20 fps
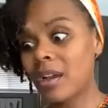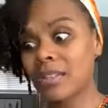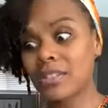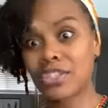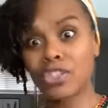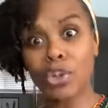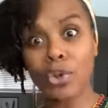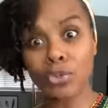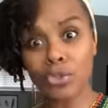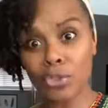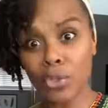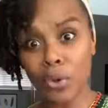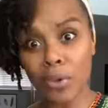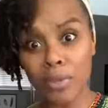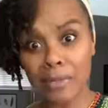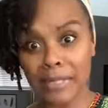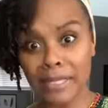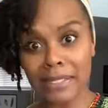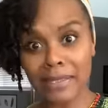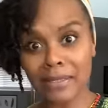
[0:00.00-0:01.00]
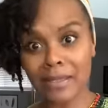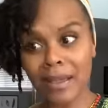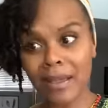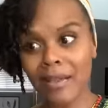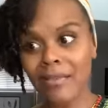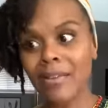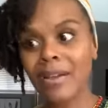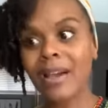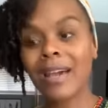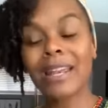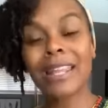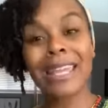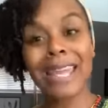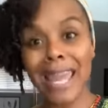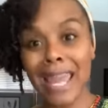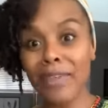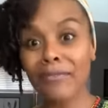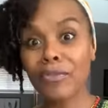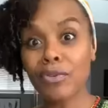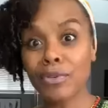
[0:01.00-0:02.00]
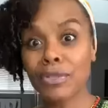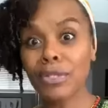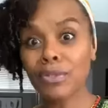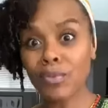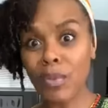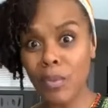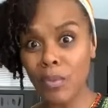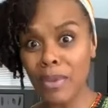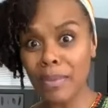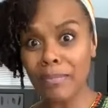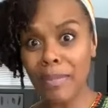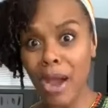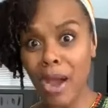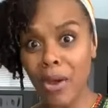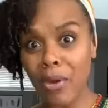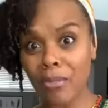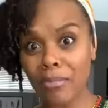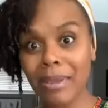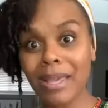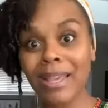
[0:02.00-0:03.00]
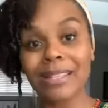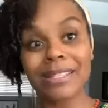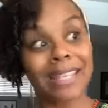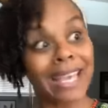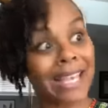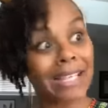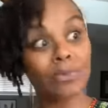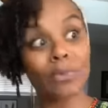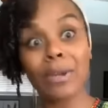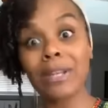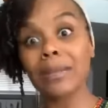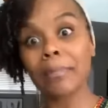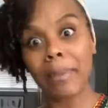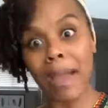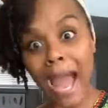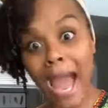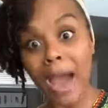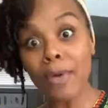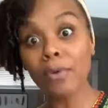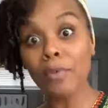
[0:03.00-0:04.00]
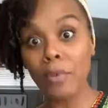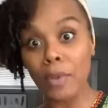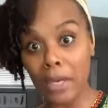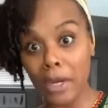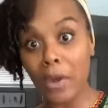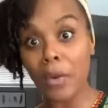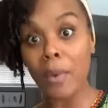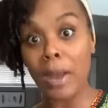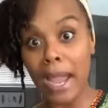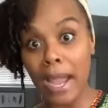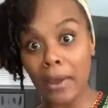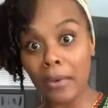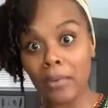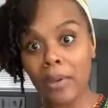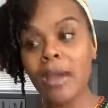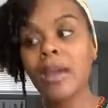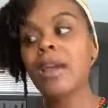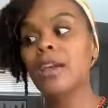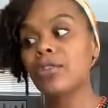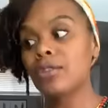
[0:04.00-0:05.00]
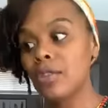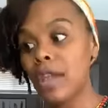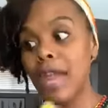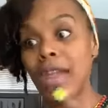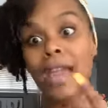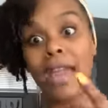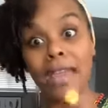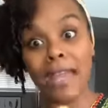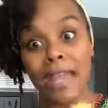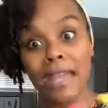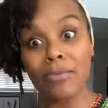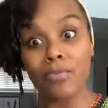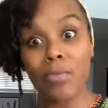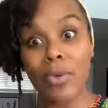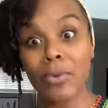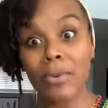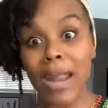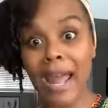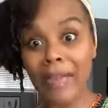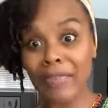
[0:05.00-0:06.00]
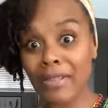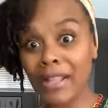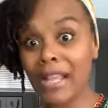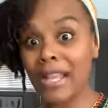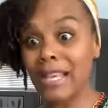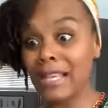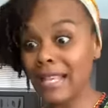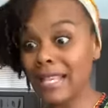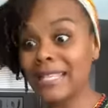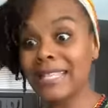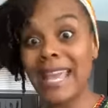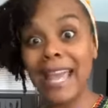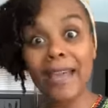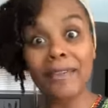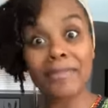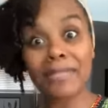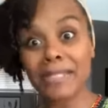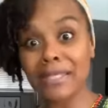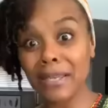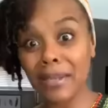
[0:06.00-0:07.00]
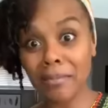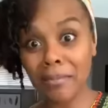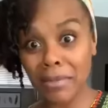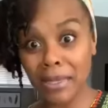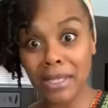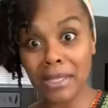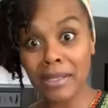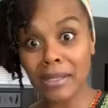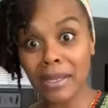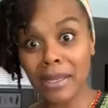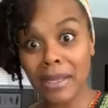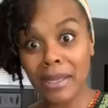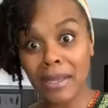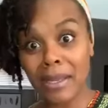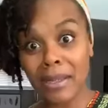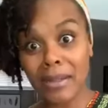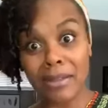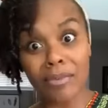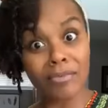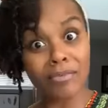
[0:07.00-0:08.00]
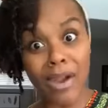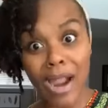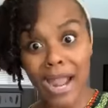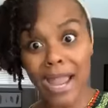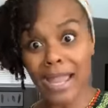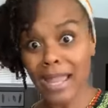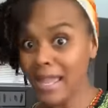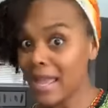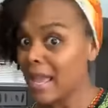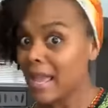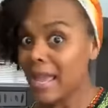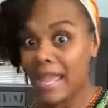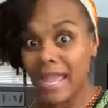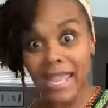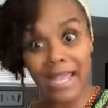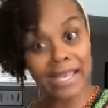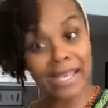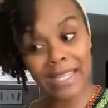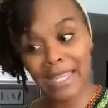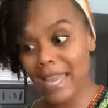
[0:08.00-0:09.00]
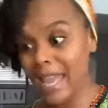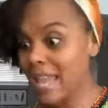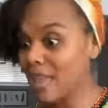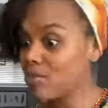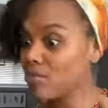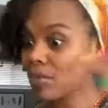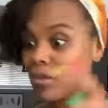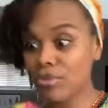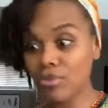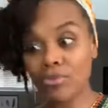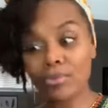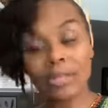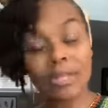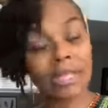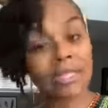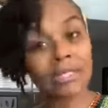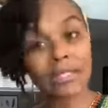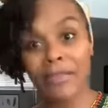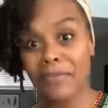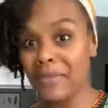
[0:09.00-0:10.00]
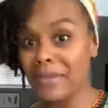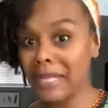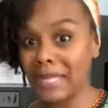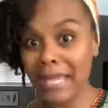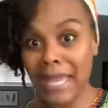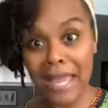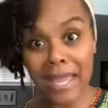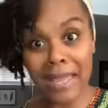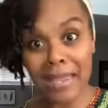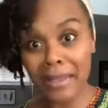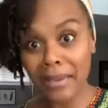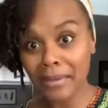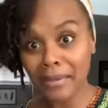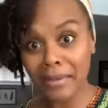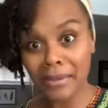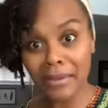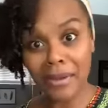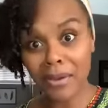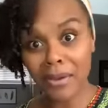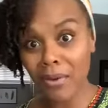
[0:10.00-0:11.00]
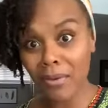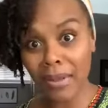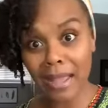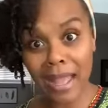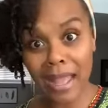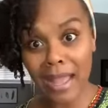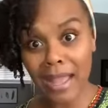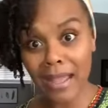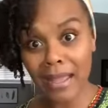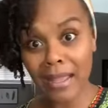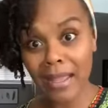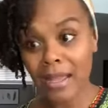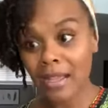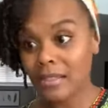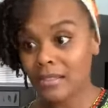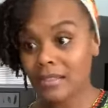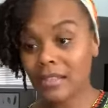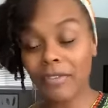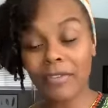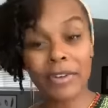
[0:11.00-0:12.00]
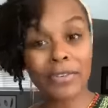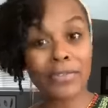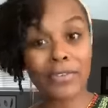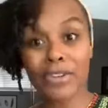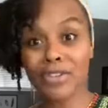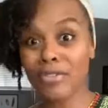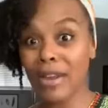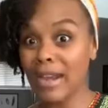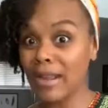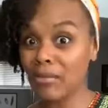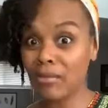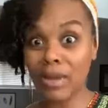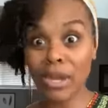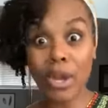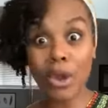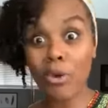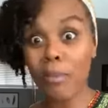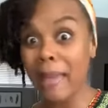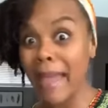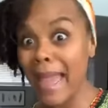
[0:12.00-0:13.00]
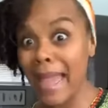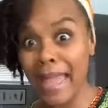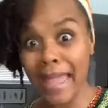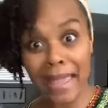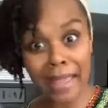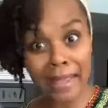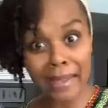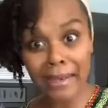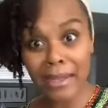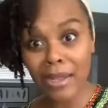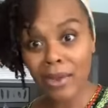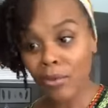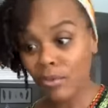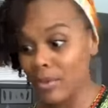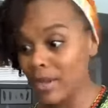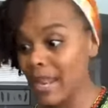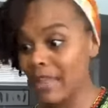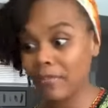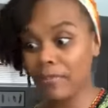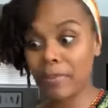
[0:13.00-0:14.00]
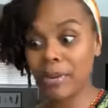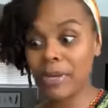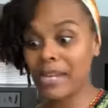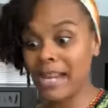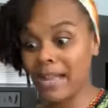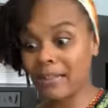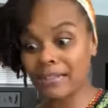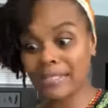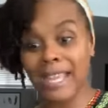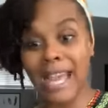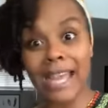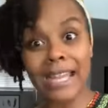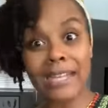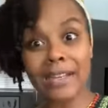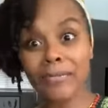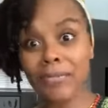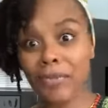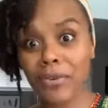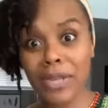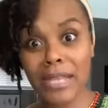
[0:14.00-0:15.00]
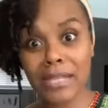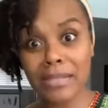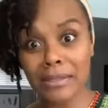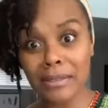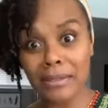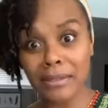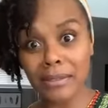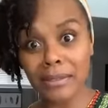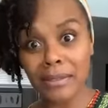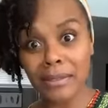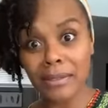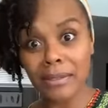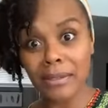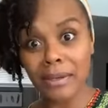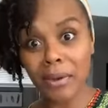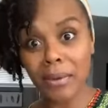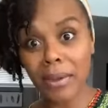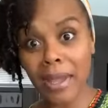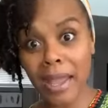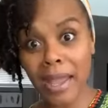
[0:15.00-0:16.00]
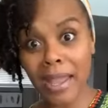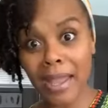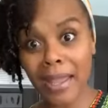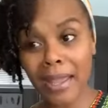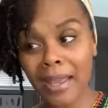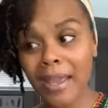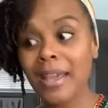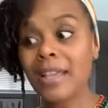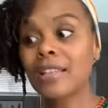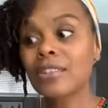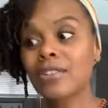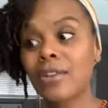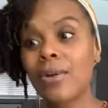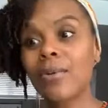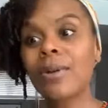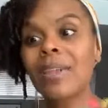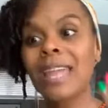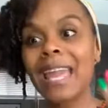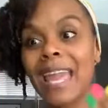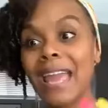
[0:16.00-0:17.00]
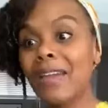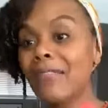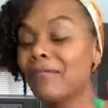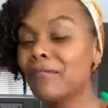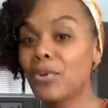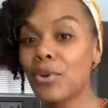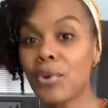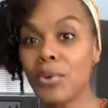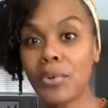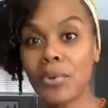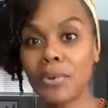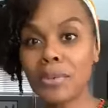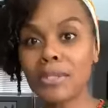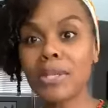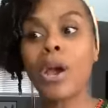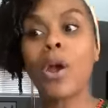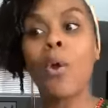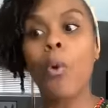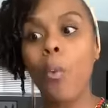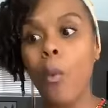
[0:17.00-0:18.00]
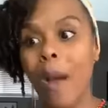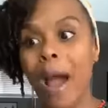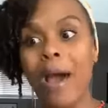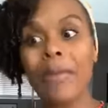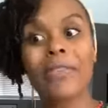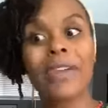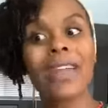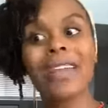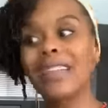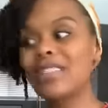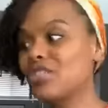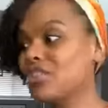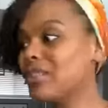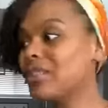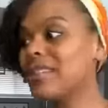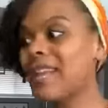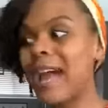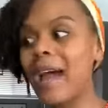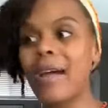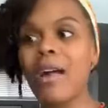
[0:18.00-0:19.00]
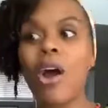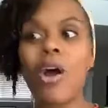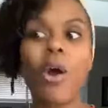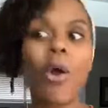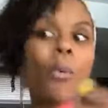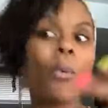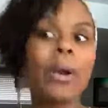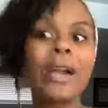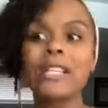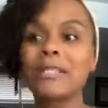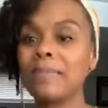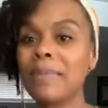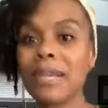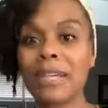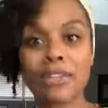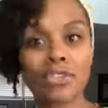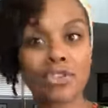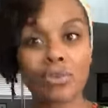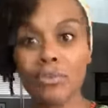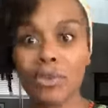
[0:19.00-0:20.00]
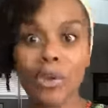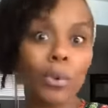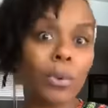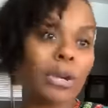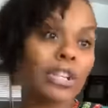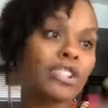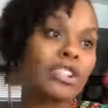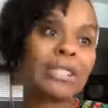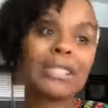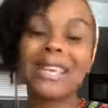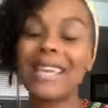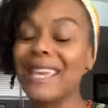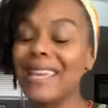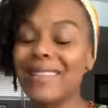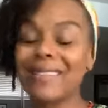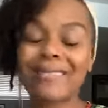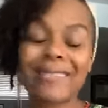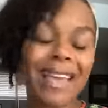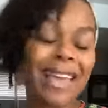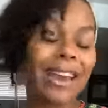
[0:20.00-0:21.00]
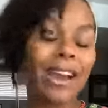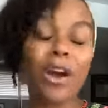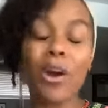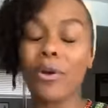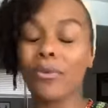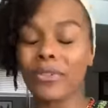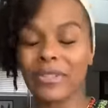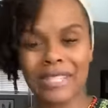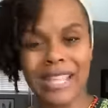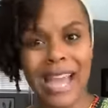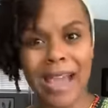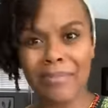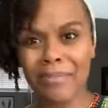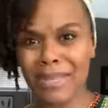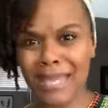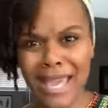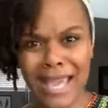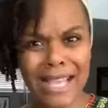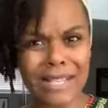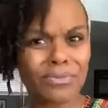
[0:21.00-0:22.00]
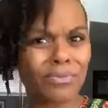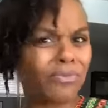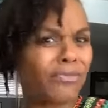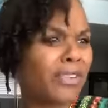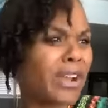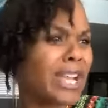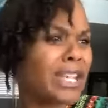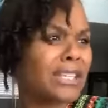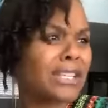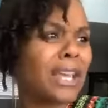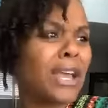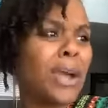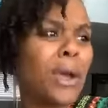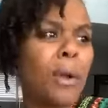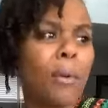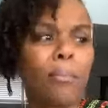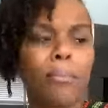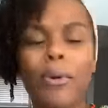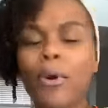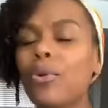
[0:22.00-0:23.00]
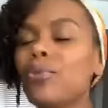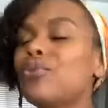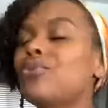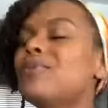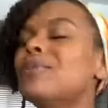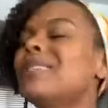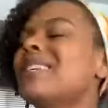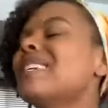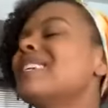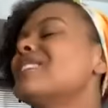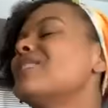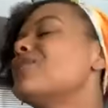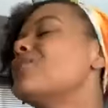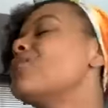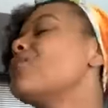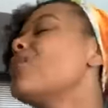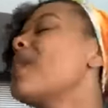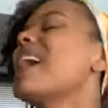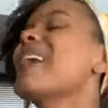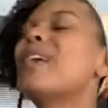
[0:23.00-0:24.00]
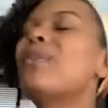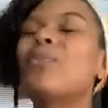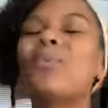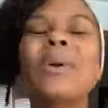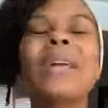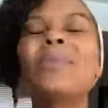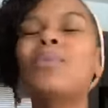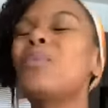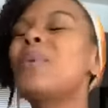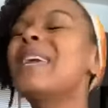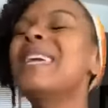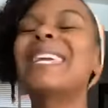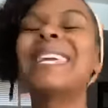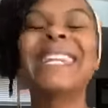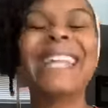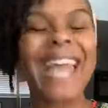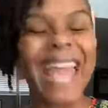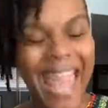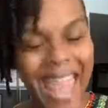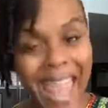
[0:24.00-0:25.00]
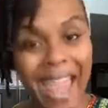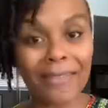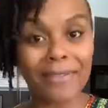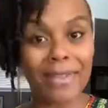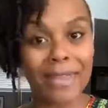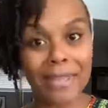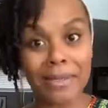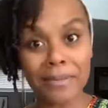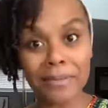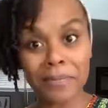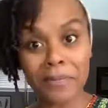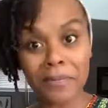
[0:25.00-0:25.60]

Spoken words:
snowstorms and stuff, honey, canned foods is what we bought, because guess what, the power would go out and we would have to at least have something right in the can. You can use that stuff in the can, okay? Stuff in the refrigerator would go bad. We'd have to put it outside in the freezer, okay? So canned foods, while they should not always be consumed, you don't want to just eat that all the time. Yes, fresh produce is great when we can have it,